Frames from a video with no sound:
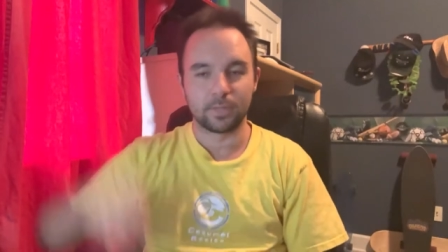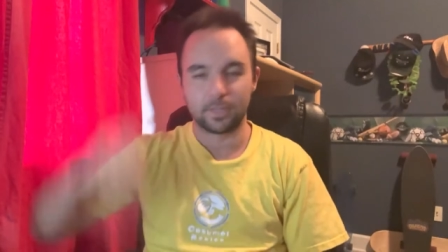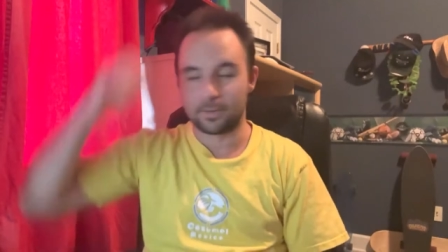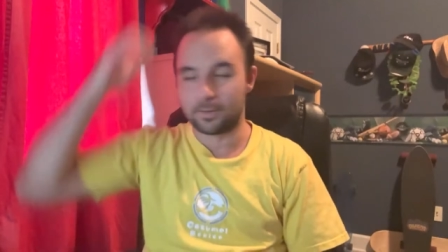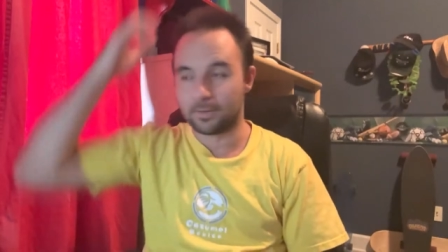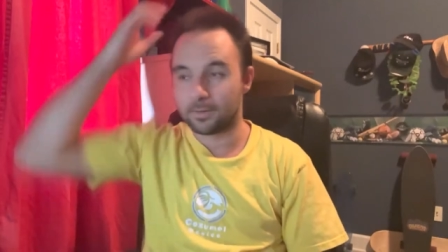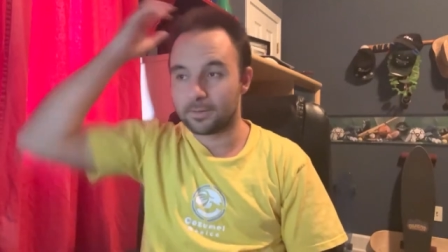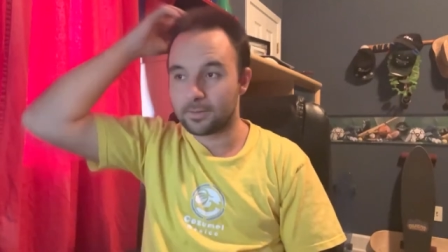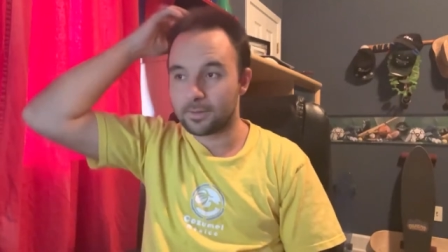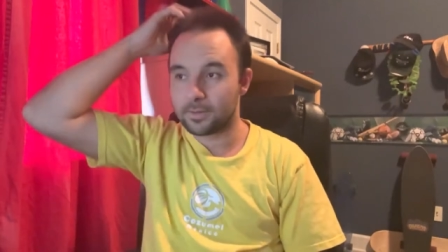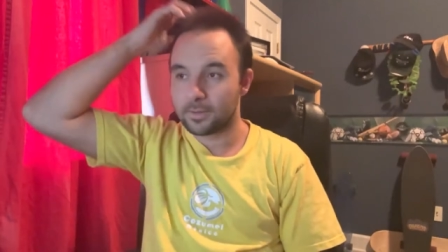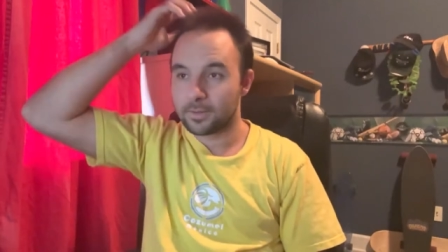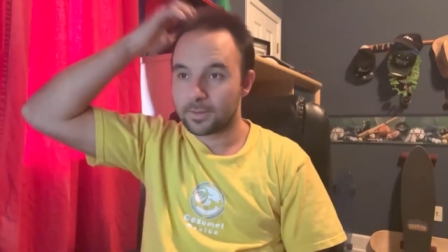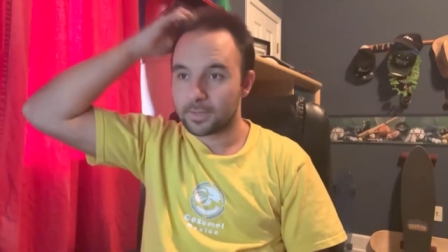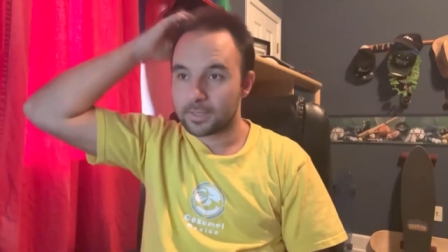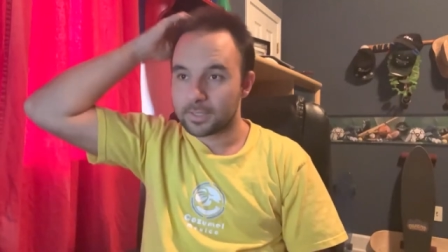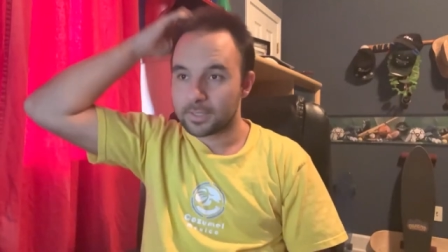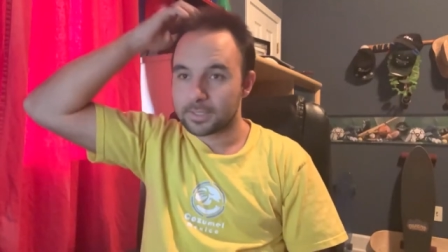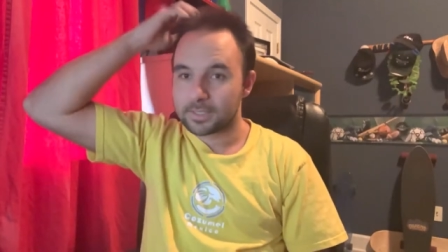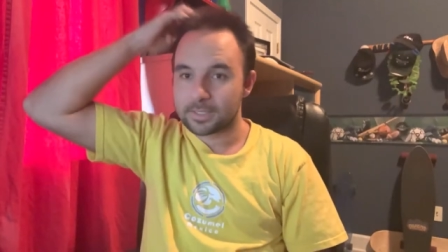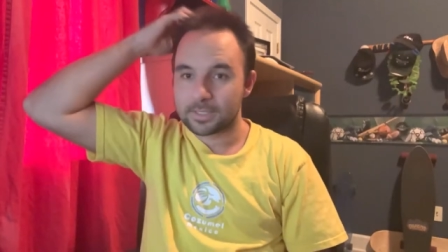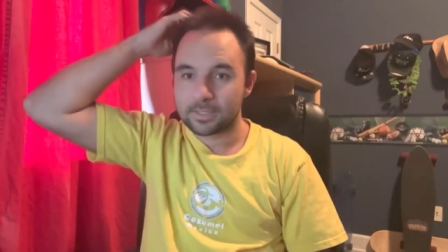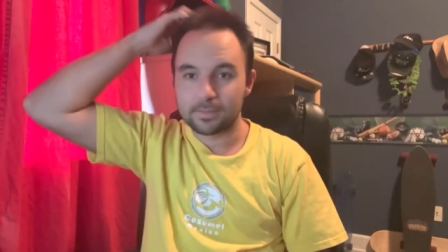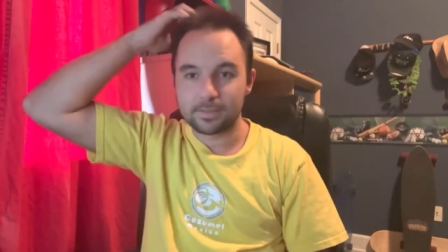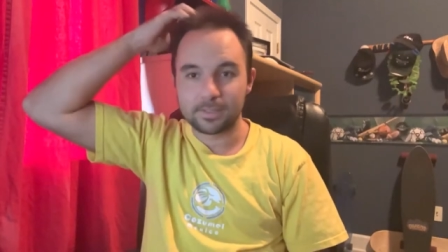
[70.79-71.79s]
and
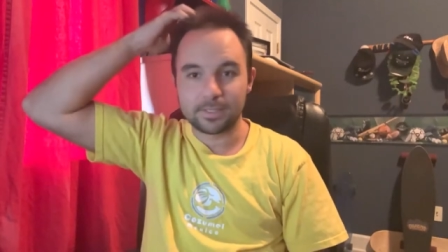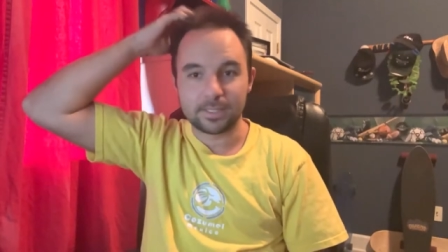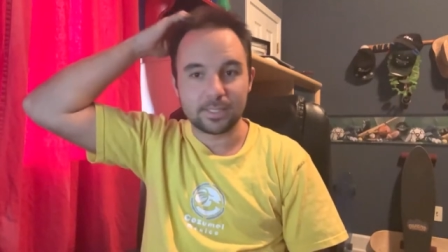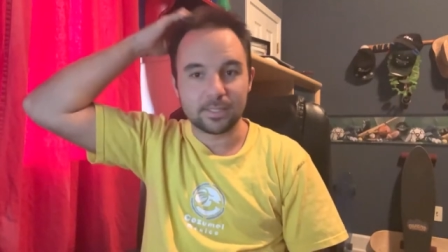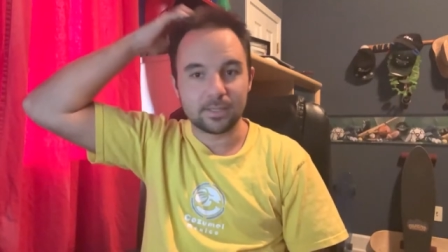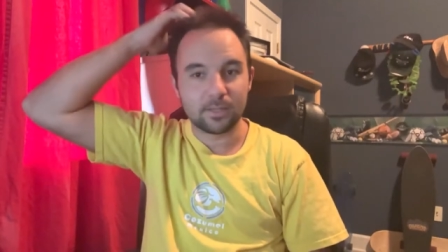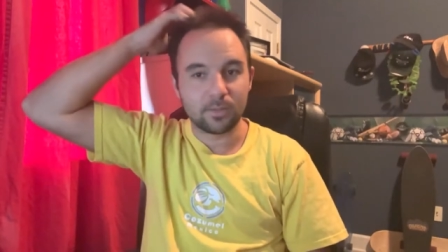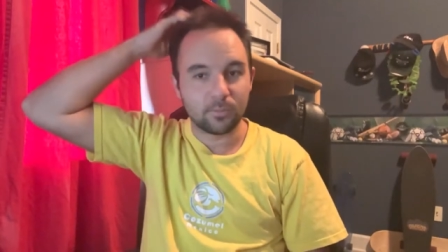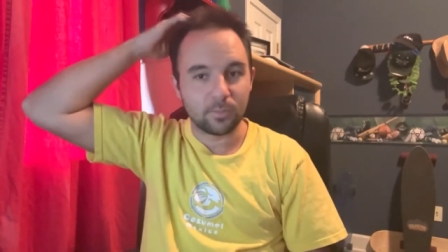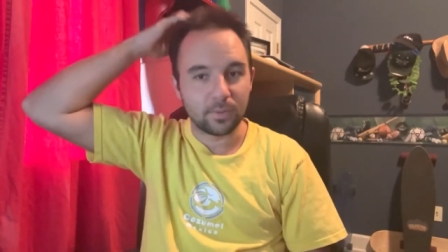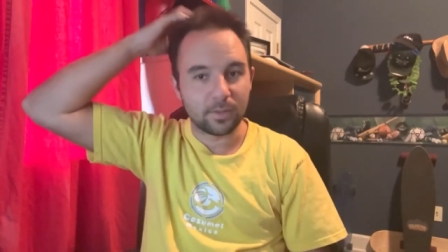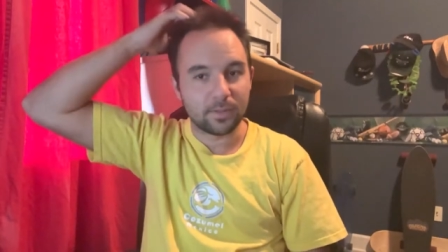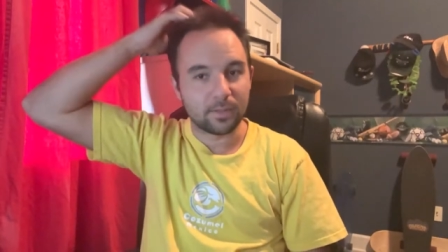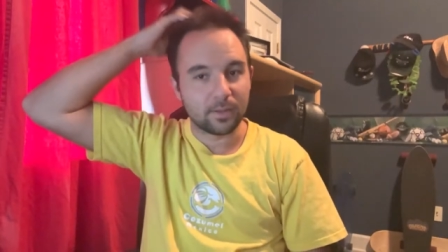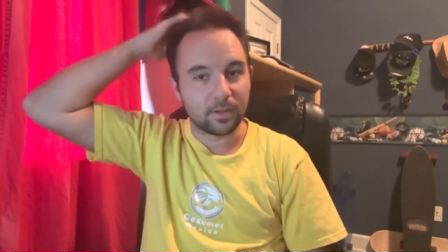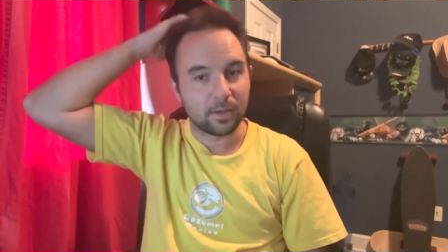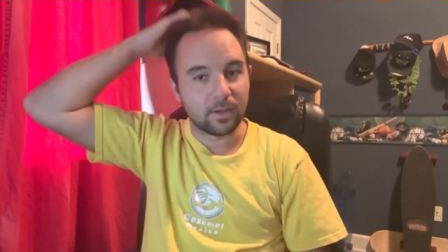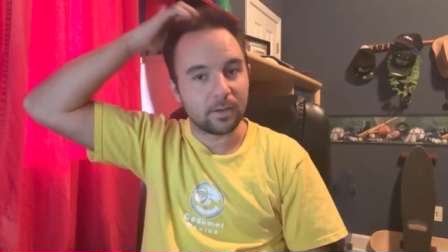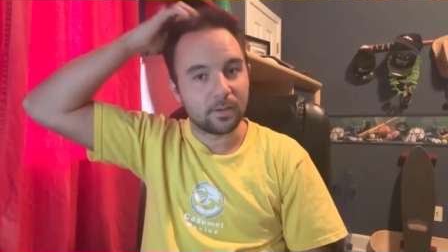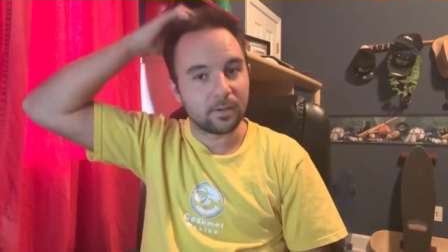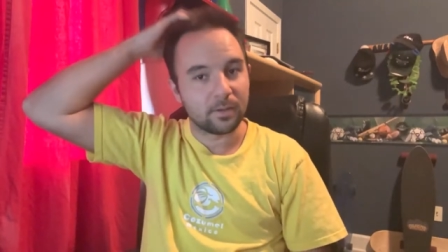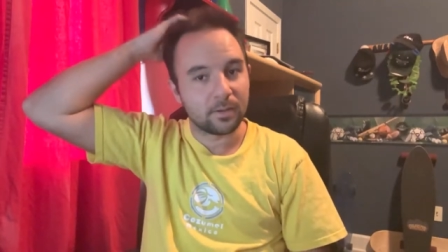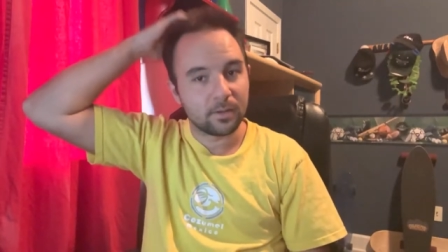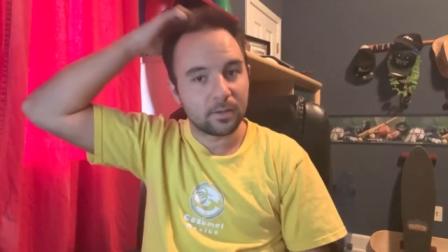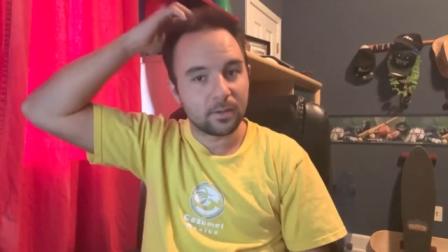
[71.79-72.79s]
still dealing with
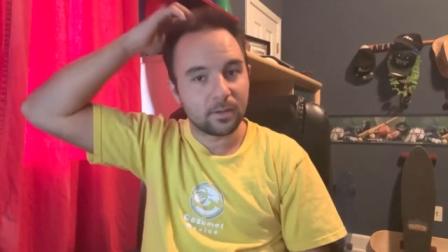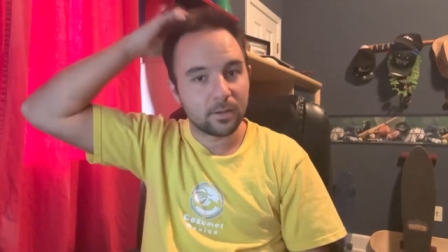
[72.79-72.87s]
uh,